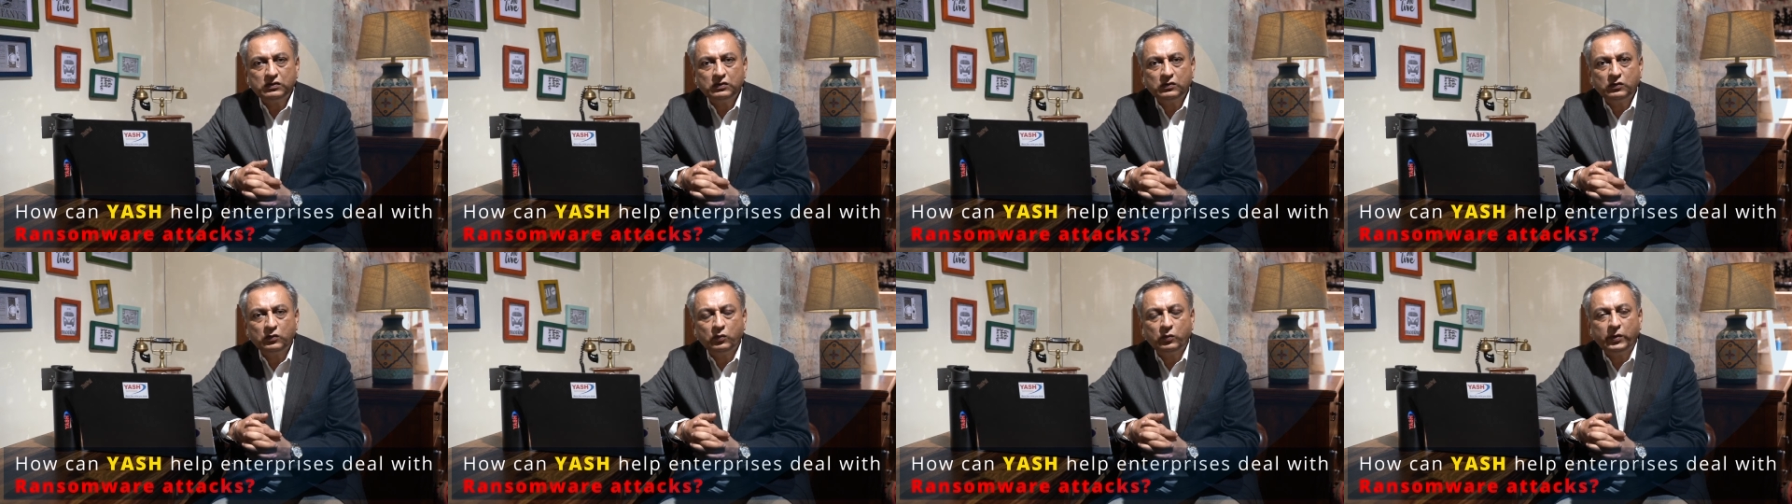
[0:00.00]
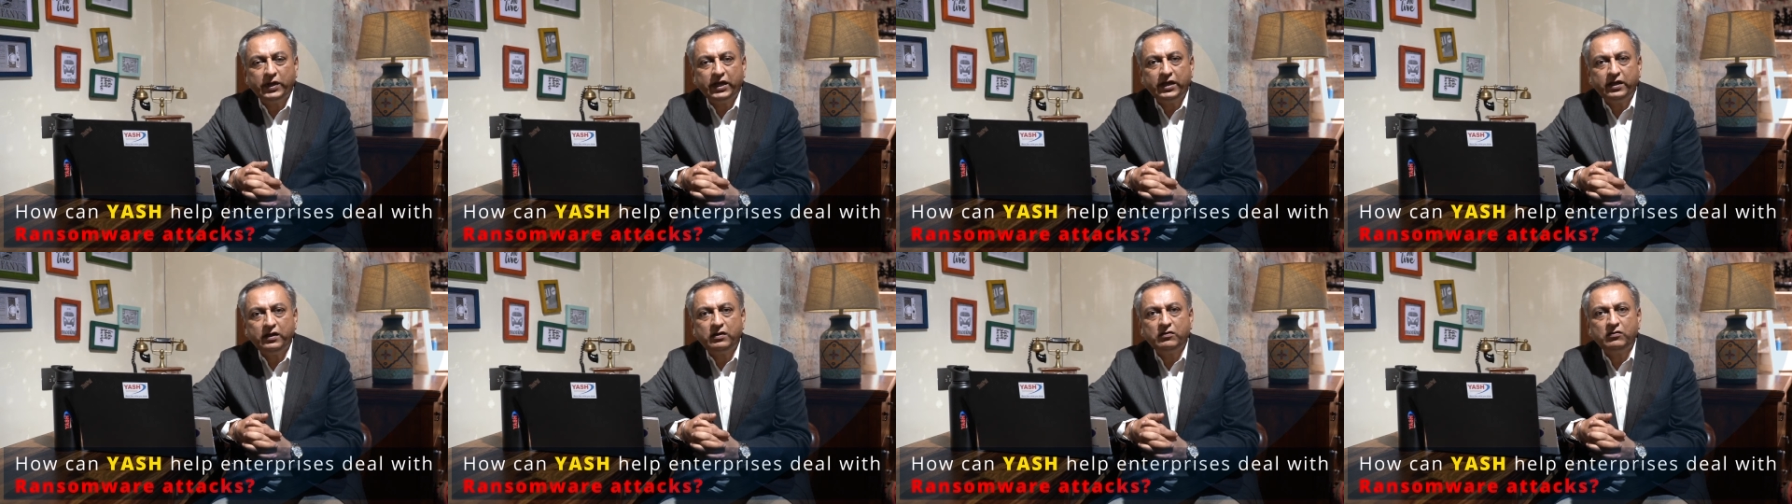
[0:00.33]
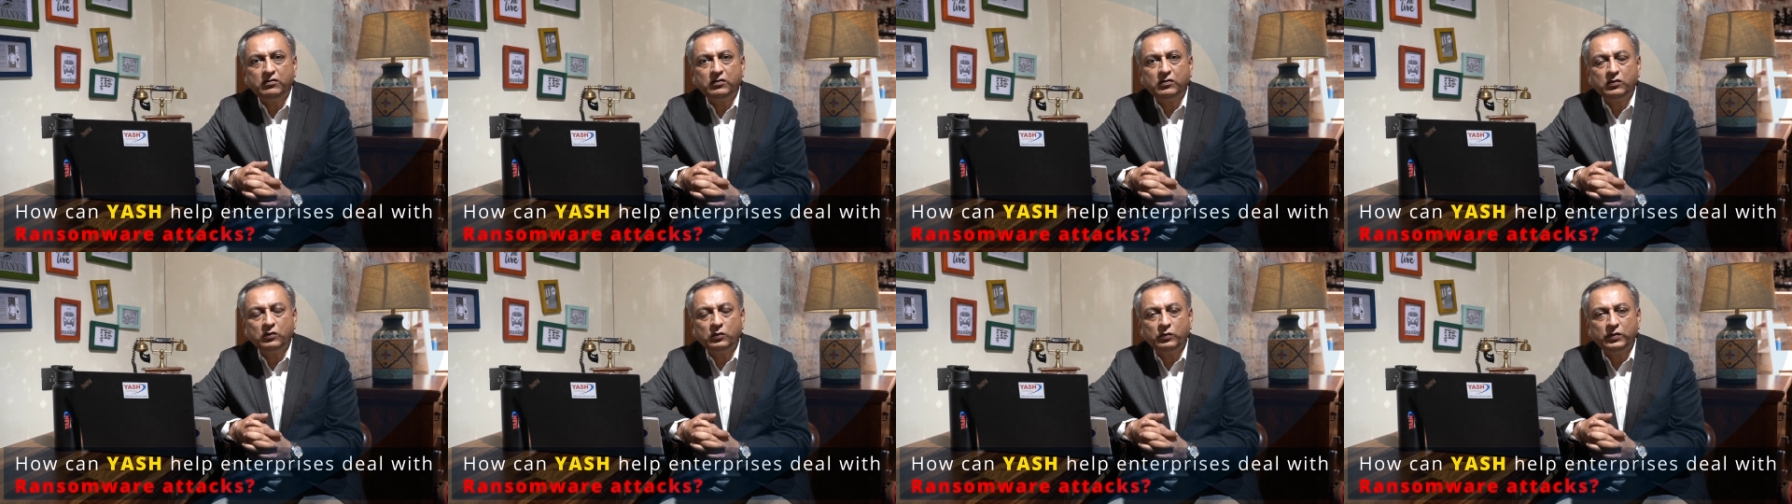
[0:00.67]
where
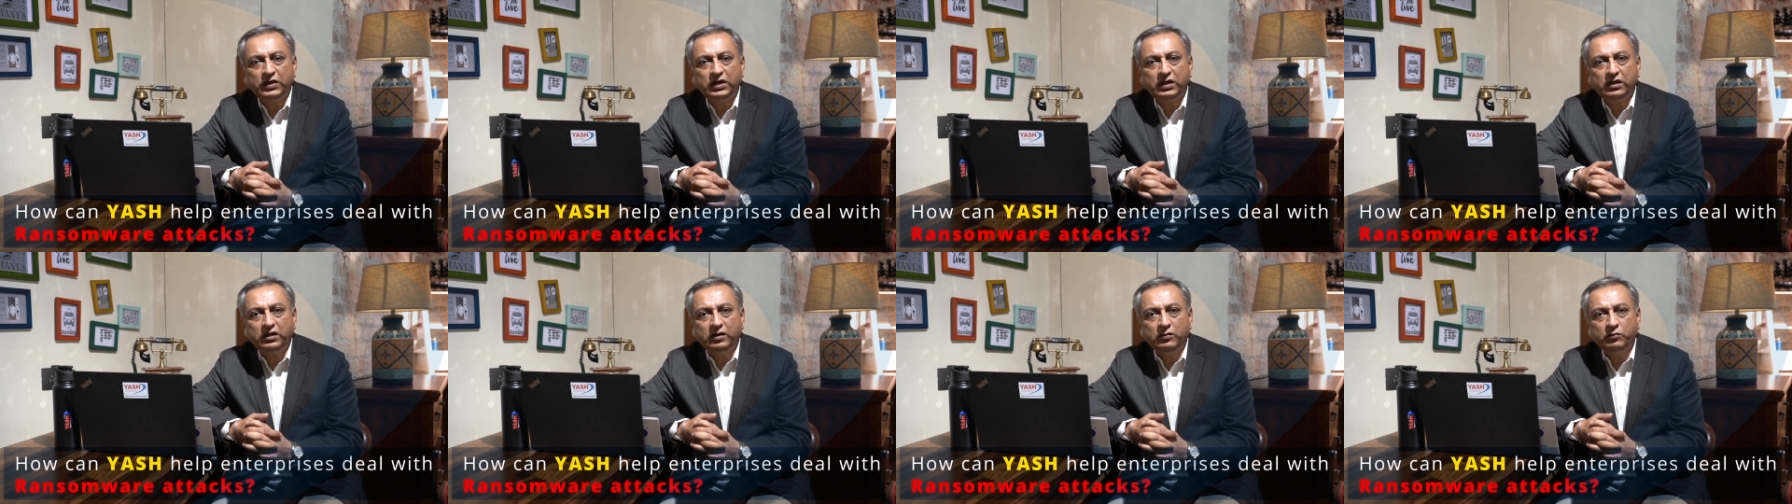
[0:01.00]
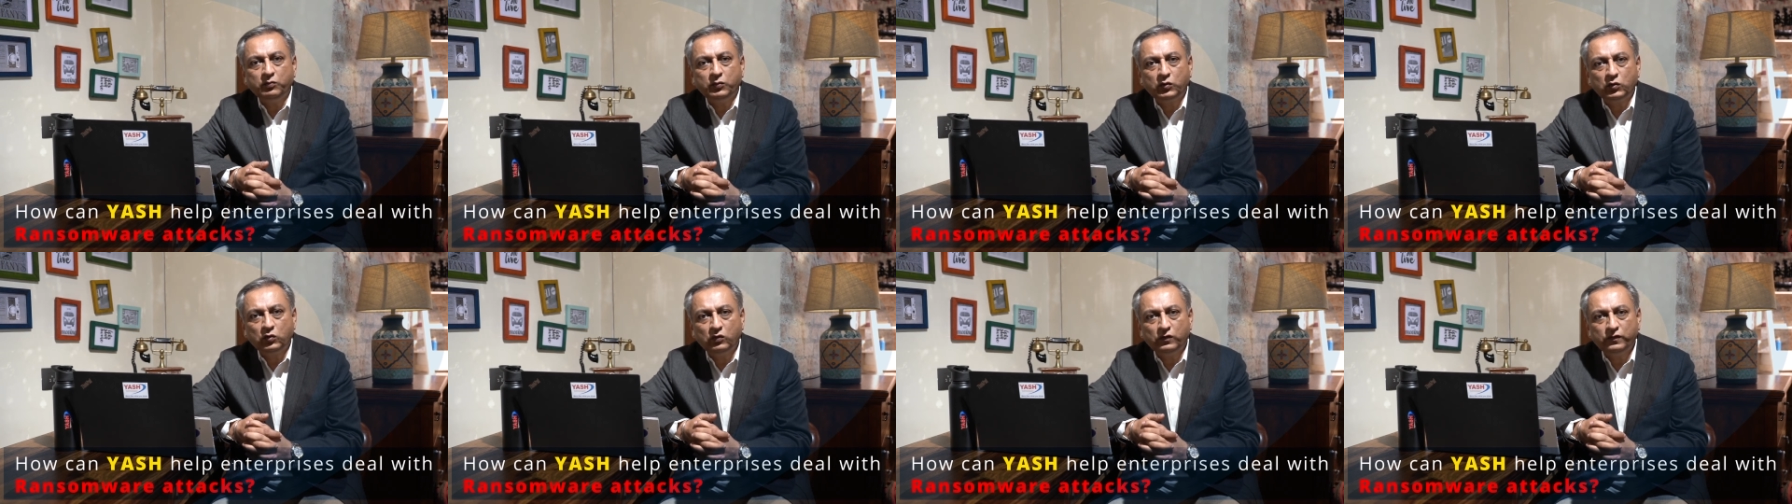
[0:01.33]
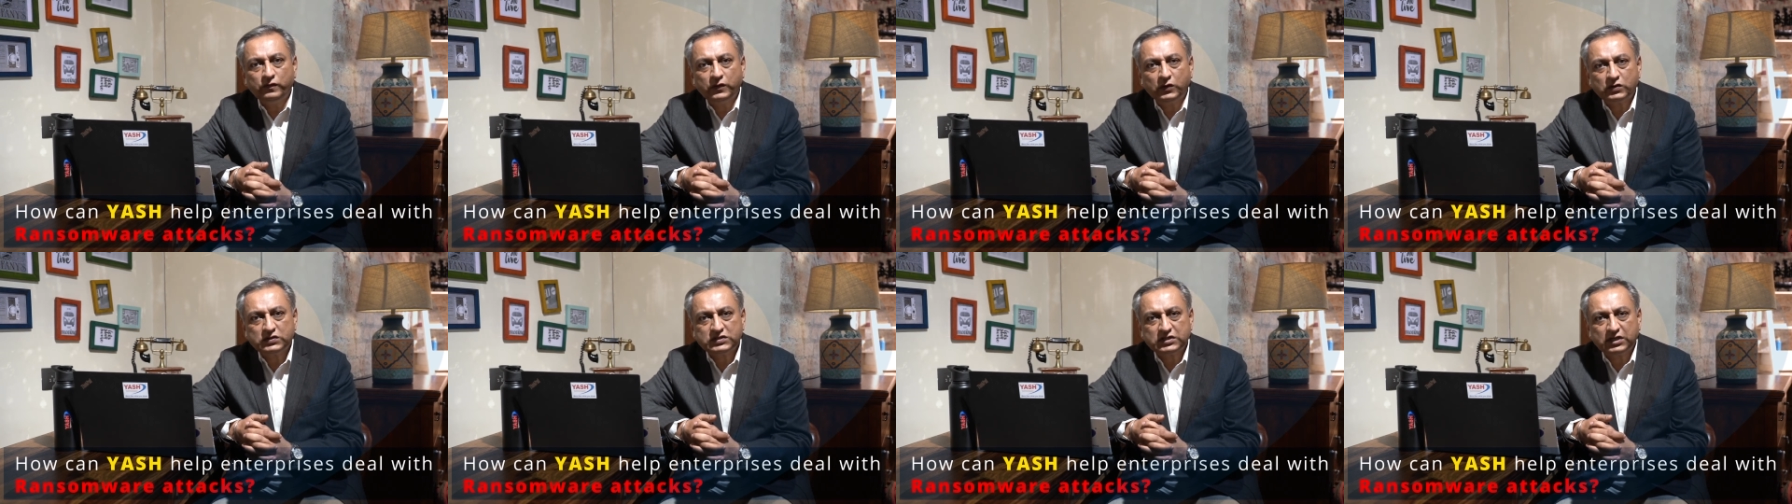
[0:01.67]
we improve
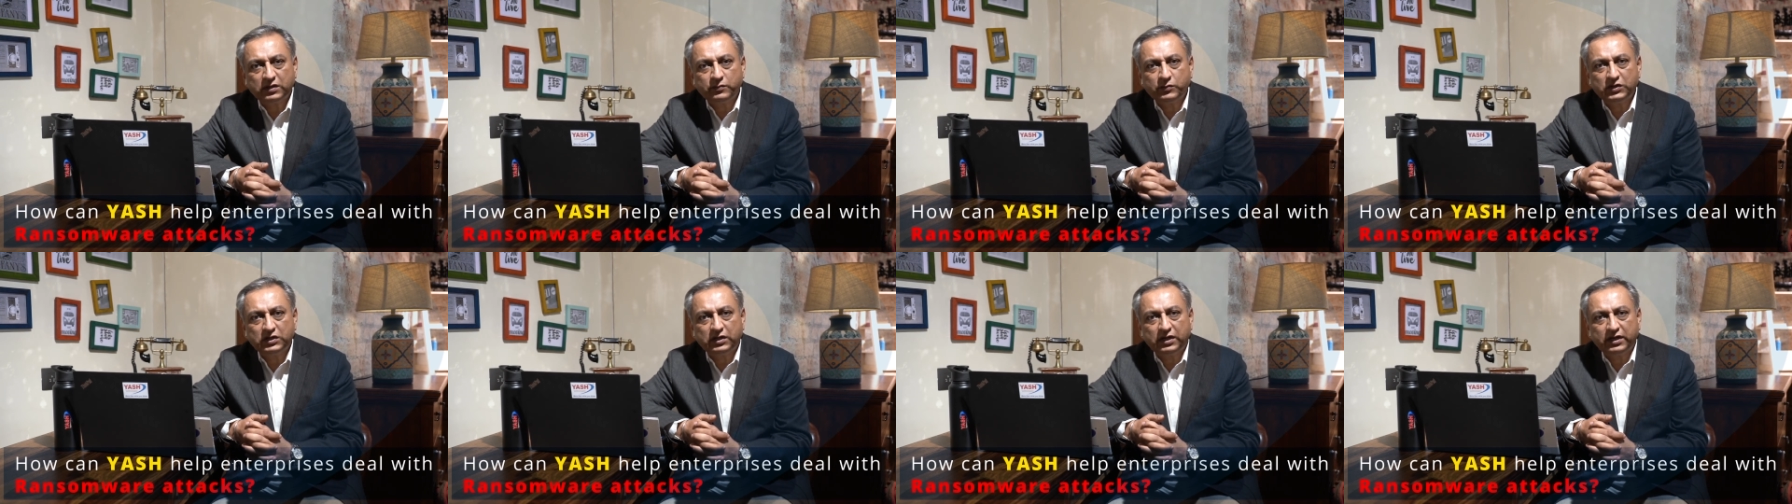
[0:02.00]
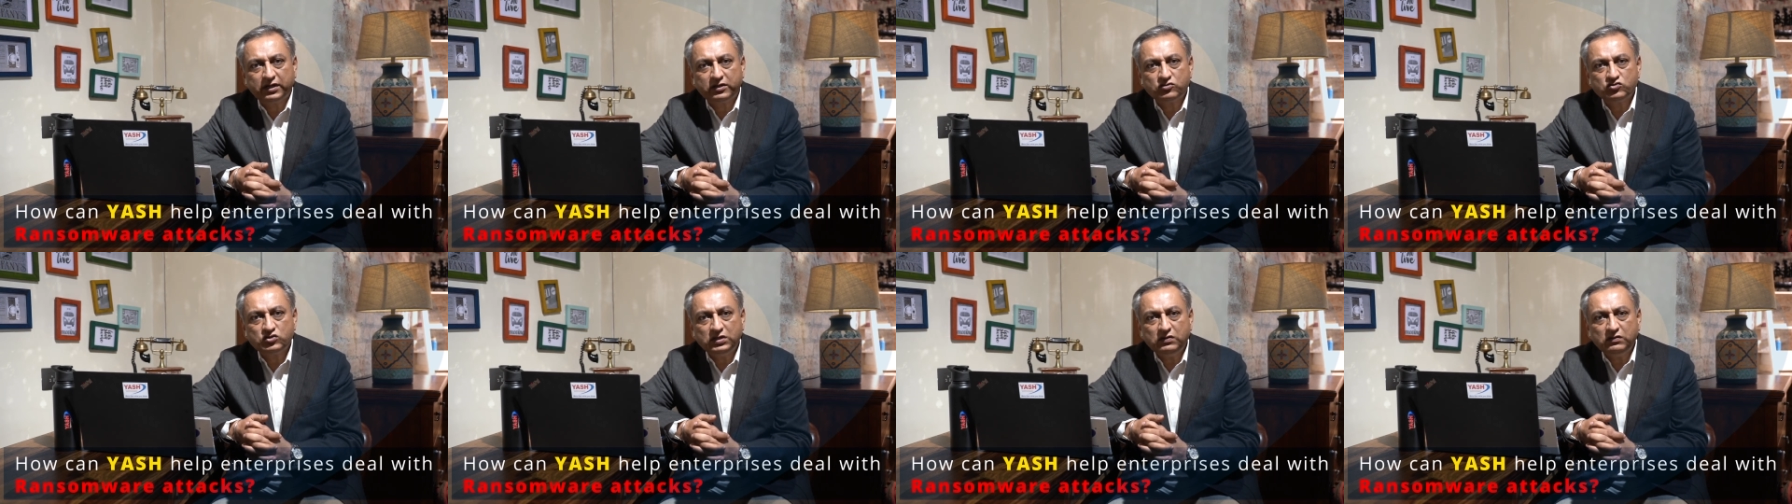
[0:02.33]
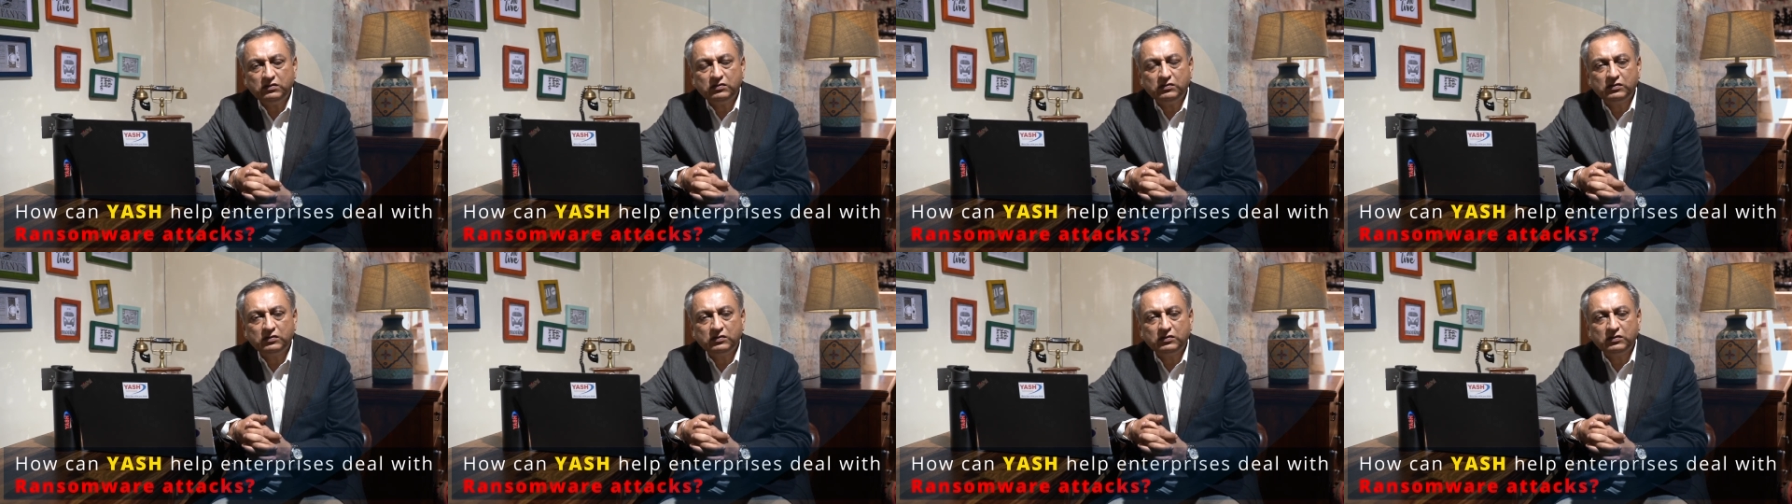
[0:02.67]
your cyber hygiene,